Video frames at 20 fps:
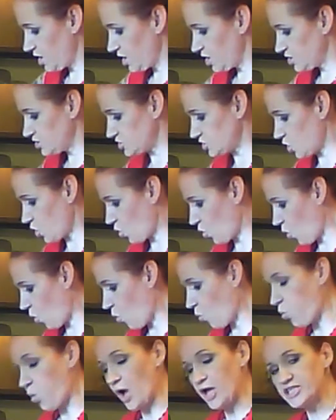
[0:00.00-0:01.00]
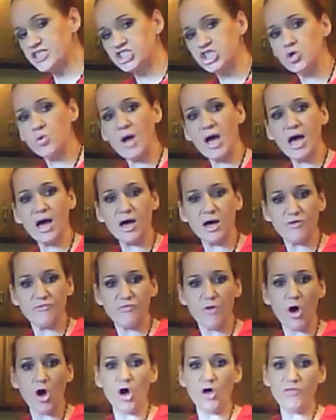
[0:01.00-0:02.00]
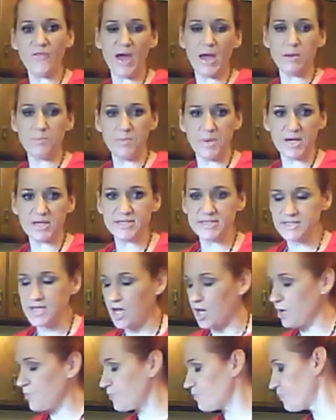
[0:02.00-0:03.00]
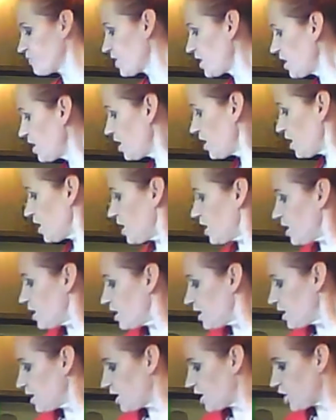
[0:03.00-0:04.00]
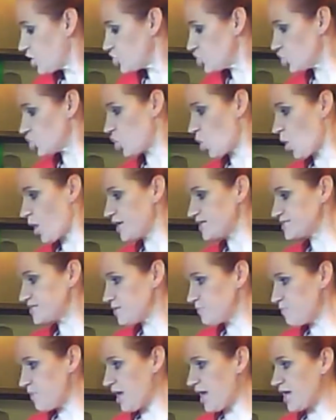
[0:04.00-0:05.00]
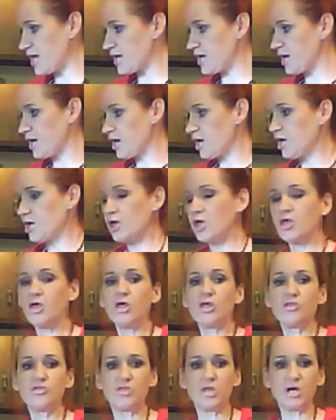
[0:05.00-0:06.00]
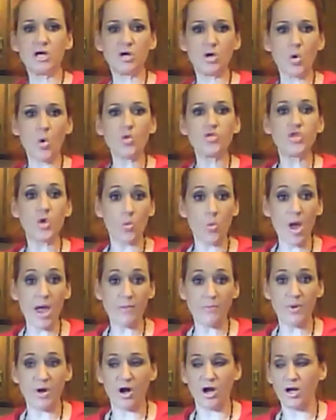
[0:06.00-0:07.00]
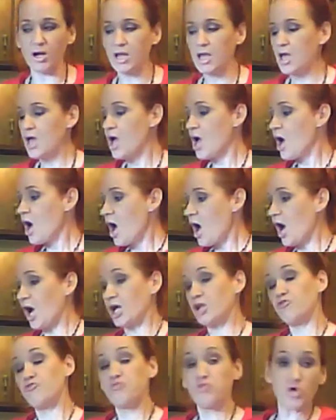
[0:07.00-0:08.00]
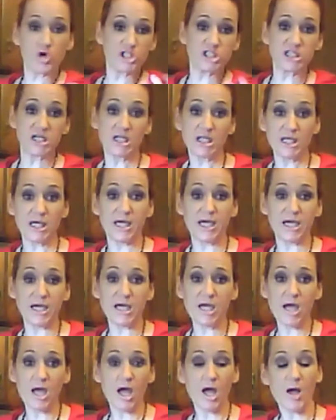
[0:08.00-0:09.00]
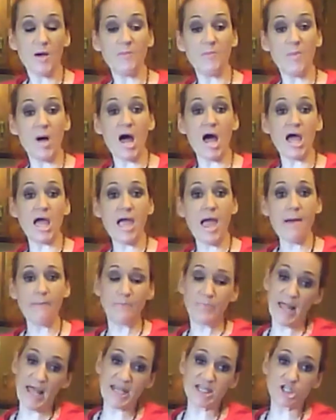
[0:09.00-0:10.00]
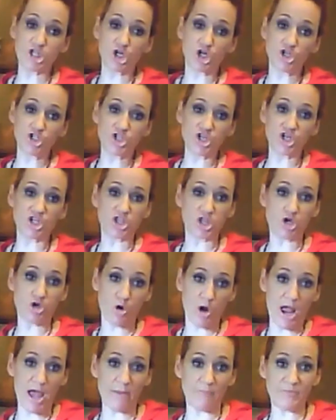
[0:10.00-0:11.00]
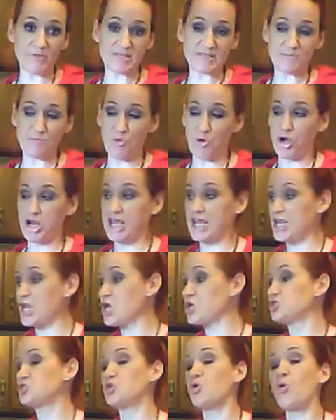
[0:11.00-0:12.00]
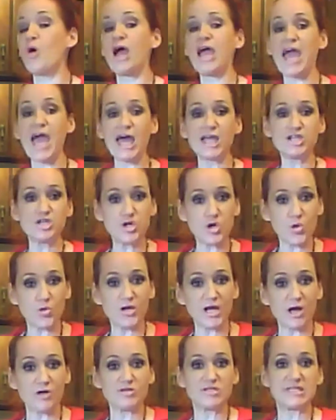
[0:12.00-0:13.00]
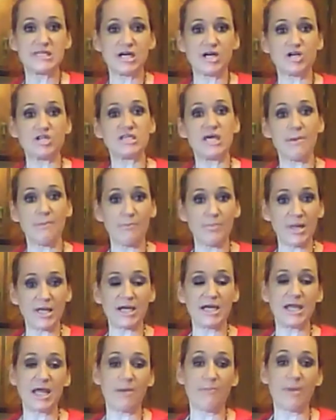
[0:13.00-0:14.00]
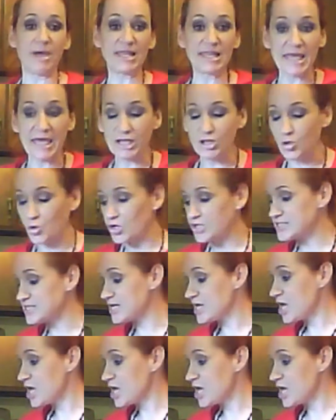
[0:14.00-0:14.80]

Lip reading: So once you have all that mixed up, you're going to make the wet part. Unfortunately, my blender took the crap this morning, so I had to go downstairs and blend it at my landlord's.